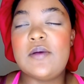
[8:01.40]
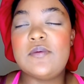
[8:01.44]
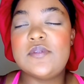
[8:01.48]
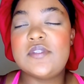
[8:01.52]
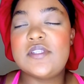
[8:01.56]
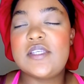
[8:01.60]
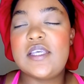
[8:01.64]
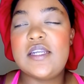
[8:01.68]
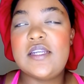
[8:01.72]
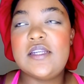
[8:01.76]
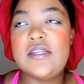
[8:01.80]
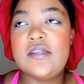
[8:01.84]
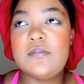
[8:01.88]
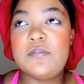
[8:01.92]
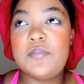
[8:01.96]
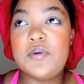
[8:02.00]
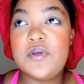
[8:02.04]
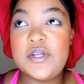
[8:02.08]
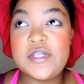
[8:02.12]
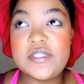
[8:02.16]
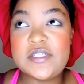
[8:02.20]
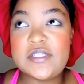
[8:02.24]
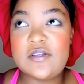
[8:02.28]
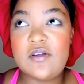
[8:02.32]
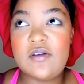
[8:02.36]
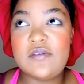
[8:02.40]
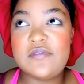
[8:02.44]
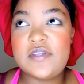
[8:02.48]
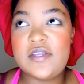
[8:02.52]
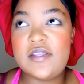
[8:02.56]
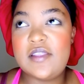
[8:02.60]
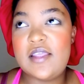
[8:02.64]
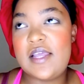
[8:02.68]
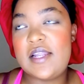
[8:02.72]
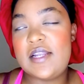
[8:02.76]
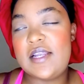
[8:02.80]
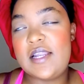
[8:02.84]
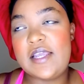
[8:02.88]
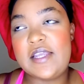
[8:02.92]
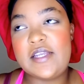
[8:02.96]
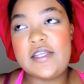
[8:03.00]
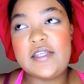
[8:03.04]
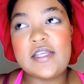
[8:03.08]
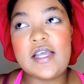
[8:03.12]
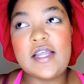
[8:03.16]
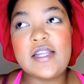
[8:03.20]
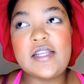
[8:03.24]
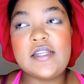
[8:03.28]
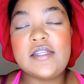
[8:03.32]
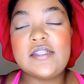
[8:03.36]
was getting depressed after that. Like,
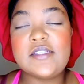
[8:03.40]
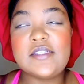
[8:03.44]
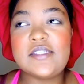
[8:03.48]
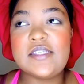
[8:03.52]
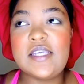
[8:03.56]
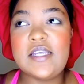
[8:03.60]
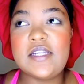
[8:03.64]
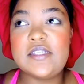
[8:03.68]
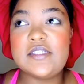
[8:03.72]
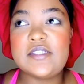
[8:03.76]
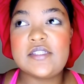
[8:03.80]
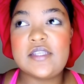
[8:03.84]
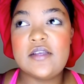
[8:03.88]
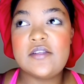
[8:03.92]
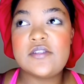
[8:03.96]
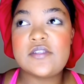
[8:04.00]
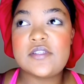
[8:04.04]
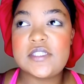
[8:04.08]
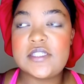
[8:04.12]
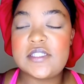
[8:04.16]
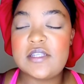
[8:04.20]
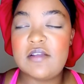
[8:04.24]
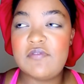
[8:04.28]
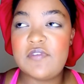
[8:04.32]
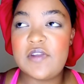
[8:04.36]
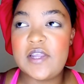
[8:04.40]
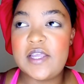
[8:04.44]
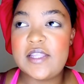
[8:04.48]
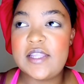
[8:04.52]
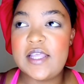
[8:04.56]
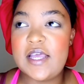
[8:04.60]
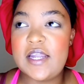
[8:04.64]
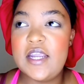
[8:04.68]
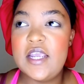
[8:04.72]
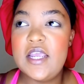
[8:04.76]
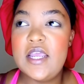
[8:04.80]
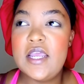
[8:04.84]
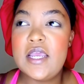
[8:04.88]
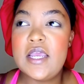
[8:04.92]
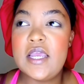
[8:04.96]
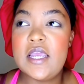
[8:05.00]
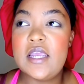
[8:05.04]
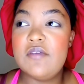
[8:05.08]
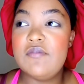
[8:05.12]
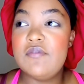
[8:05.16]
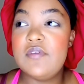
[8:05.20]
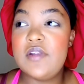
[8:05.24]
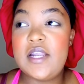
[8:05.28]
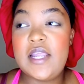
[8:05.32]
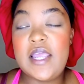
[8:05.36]
I didn't see any sales and stuff like that. It
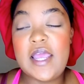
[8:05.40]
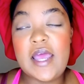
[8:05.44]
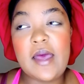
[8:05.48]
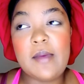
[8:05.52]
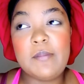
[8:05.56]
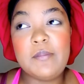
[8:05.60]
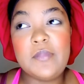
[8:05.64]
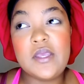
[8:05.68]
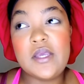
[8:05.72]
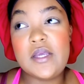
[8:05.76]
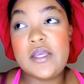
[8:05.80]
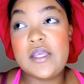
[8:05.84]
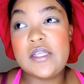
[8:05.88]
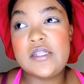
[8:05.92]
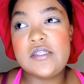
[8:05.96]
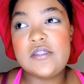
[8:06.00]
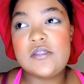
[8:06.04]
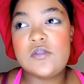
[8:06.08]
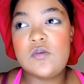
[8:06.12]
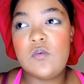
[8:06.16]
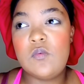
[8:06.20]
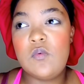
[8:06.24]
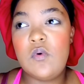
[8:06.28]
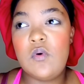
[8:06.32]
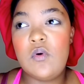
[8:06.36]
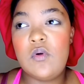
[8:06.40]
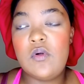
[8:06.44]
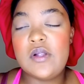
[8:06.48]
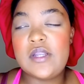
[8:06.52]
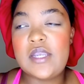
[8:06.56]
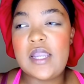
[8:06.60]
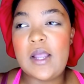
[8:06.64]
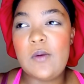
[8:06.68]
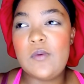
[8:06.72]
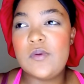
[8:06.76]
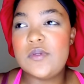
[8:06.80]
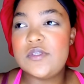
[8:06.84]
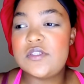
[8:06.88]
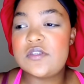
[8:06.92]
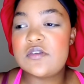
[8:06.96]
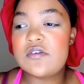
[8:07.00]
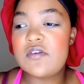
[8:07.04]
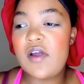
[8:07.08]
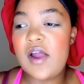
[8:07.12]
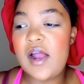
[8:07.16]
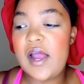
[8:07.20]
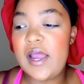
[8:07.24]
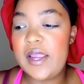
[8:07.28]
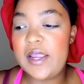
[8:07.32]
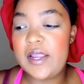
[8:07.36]
really had me against the wall, and I was
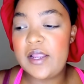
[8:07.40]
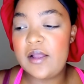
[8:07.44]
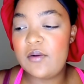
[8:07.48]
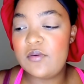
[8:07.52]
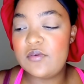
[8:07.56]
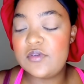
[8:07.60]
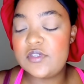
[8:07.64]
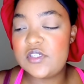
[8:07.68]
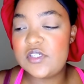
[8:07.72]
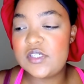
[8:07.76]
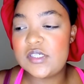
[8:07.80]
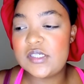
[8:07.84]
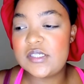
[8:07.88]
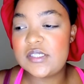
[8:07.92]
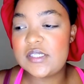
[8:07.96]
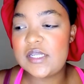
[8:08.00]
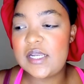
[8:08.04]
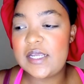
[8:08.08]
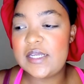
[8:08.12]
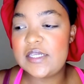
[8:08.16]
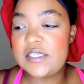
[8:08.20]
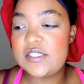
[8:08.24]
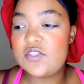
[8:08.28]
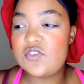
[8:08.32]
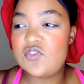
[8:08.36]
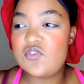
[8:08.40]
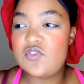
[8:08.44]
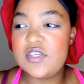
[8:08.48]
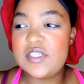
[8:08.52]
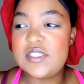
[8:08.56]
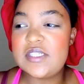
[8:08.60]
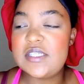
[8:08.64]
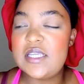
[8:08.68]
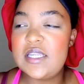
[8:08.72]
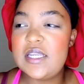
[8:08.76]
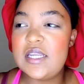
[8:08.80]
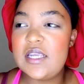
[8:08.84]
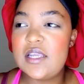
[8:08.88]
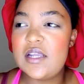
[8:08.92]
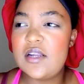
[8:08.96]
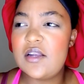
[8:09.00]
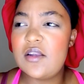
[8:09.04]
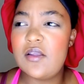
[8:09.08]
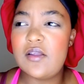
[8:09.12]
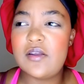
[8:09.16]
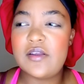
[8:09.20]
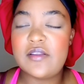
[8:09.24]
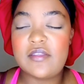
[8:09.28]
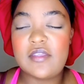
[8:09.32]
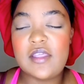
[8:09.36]
crying. I was just like stress eating, a
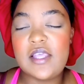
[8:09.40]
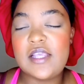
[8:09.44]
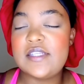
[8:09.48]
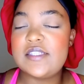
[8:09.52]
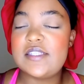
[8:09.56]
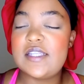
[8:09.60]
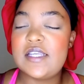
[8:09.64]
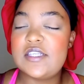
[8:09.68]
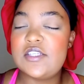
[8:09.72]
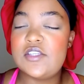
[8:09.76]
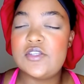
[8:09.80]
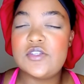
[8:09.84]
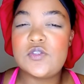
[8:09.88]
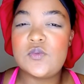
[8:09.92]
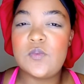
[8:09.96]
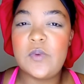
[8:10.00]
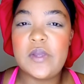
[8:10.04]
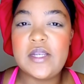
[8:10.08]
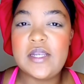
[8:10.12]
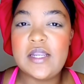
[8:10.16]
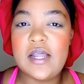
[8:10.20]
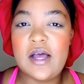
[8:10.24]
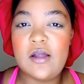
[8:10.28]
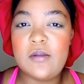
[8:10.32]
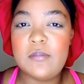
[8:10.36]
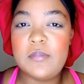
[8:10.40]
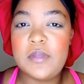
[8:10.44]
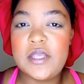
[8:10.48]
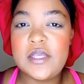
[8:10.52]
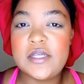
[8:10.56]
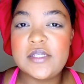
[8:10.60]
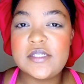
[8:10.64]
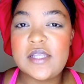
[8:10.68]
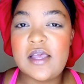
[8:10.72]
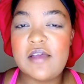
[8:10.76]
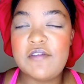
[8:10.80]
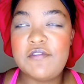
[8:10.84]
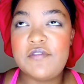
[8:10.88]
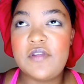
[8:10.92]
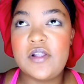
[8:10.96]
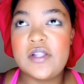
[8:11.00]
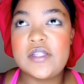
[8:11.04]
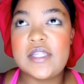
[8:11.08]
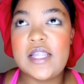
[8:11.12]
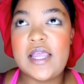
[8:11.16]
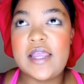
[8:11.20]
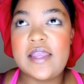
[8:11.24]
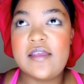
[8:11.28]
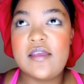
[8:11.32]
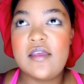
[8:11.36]
lot of things that just went down, because I felt
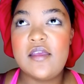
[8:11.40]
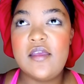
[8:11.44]
like